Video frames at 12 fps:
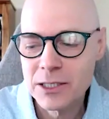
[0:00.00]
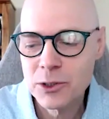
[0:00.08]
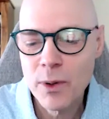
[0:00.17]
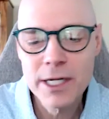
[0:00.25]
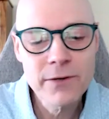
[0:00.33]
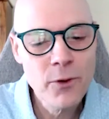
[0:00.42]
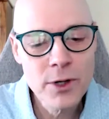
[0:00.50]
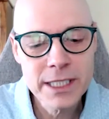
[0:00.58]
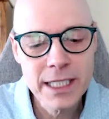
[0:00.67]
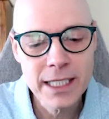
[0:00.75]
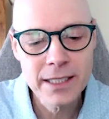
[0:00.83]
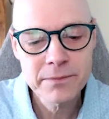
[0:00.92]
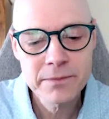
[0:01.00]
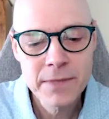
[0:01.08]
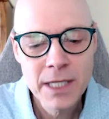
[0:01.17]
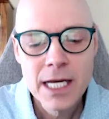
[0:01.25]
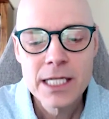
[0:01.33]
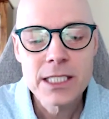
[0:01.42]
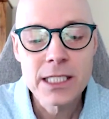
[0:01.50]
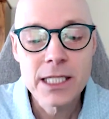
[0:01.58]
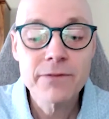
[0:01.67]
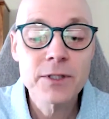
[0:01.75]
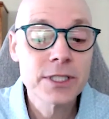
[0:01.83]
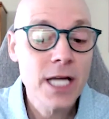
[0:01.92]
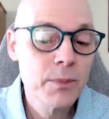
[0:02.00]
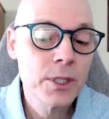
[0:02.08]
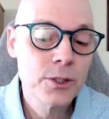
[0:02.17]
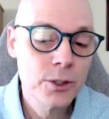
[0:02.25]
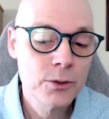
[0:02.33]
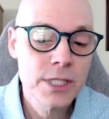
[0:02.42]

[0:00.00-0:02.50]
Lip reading: 2014. She left her W-2